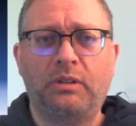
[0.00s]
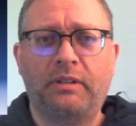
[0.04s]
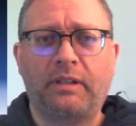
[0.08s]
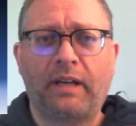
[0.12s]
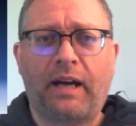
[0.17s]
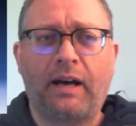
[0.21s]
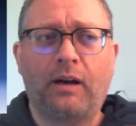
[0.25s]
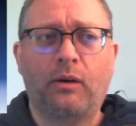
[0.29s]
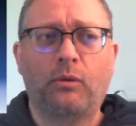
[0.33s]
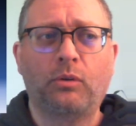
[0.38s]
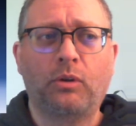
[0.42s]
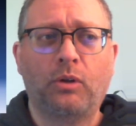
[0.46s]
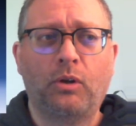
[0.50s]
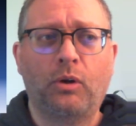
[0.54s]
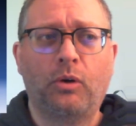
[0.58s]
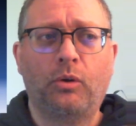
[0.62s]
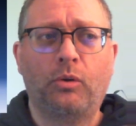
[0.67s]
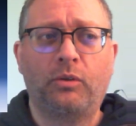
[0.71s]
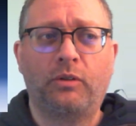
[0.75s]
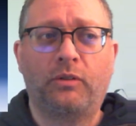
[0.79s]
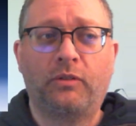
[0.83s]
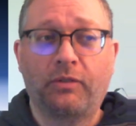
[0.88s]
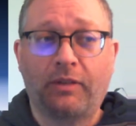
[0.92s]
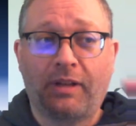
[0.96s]

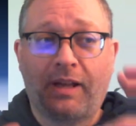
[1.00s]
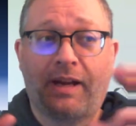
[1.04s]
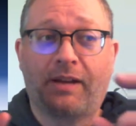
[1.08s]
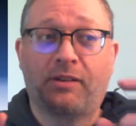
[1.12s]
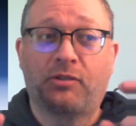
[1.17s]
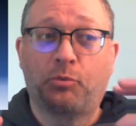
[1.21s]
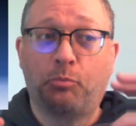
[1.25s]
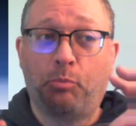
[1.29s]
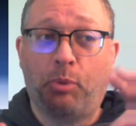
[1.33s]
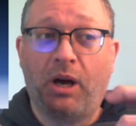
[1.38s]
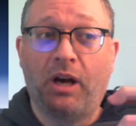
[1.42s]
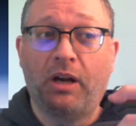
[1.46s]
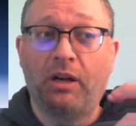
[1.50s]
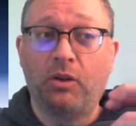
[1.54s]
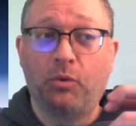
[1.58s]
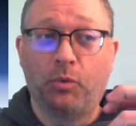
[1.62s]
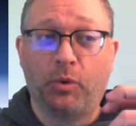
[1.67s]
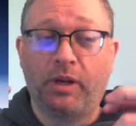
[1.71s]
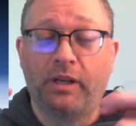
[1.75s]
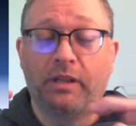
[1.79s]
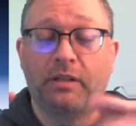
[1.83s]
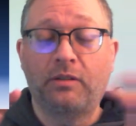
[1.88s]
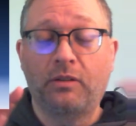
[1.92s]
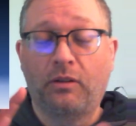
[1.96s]

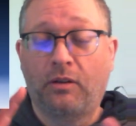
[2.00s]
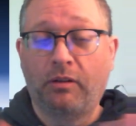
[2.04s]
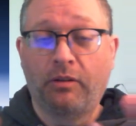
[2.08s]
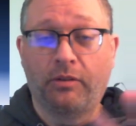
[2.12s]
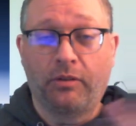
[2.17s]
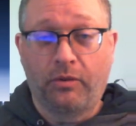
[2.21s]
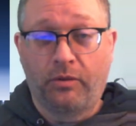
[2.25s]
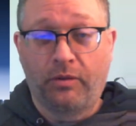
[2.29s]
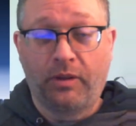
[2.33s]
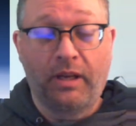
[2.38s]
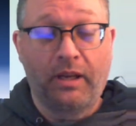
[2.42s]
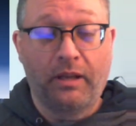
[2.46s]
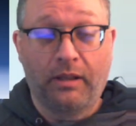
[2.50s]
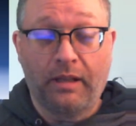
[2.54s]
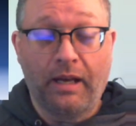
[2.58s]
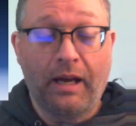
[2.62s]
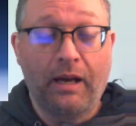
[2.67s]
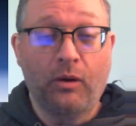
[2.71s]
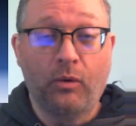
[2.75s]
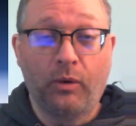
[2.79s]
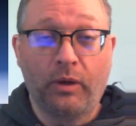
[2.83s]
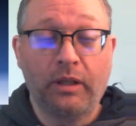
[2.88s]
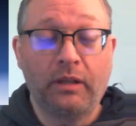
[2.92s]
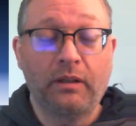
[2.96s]
download/pirate, although they
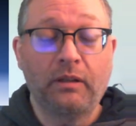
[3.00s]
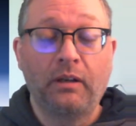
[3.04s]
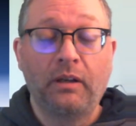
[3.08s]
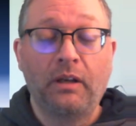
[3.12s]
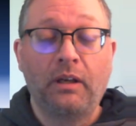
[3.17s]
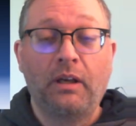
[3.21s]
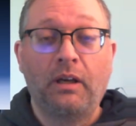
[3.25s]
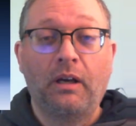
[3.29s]
allow it,